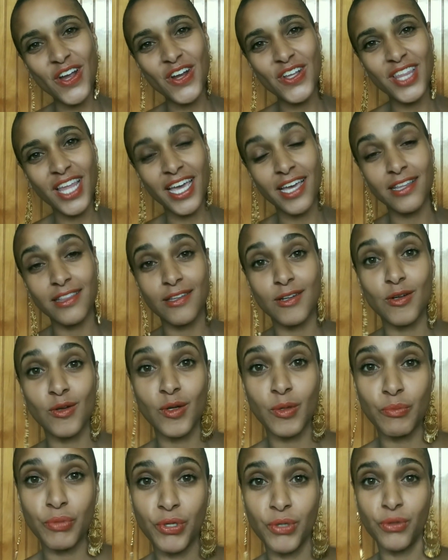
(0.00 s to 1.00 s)
are like little
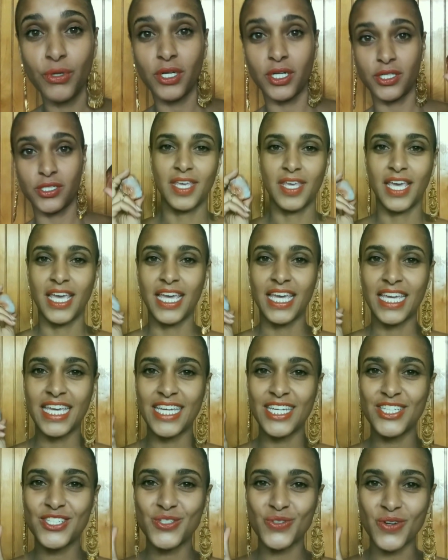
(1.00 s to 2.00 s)
computers.
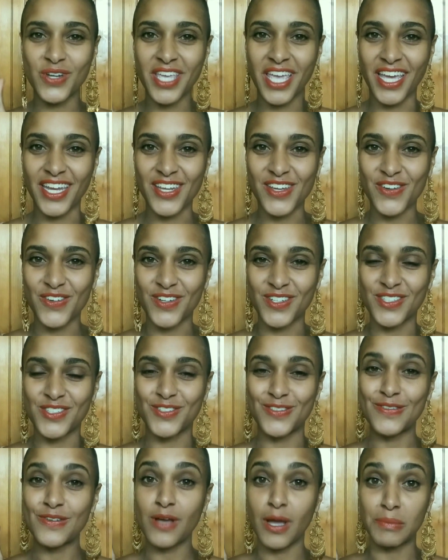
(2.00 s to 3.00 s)
Each organic
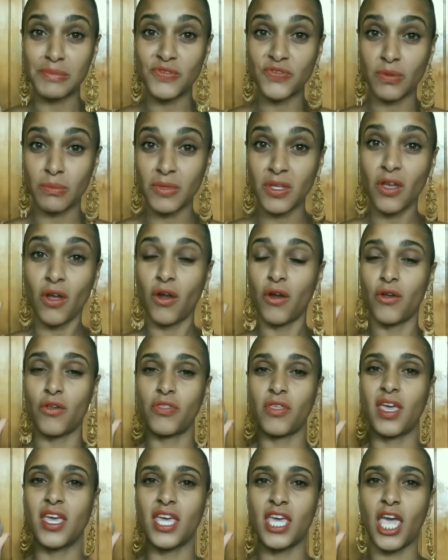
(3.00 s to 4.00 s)
crystal comes from the
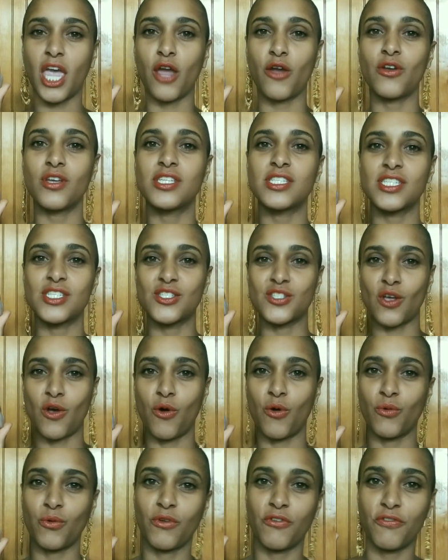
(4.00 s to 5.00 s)
earth and carries its
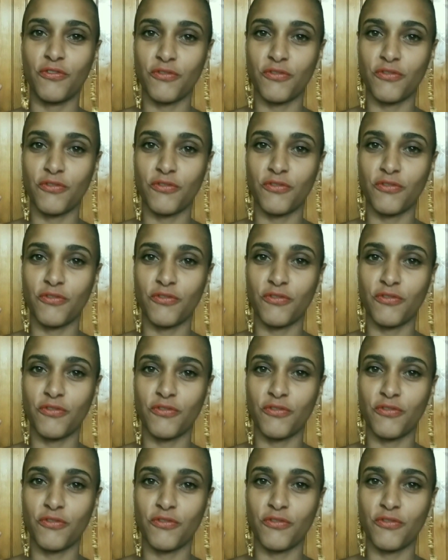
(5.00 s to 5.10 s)
own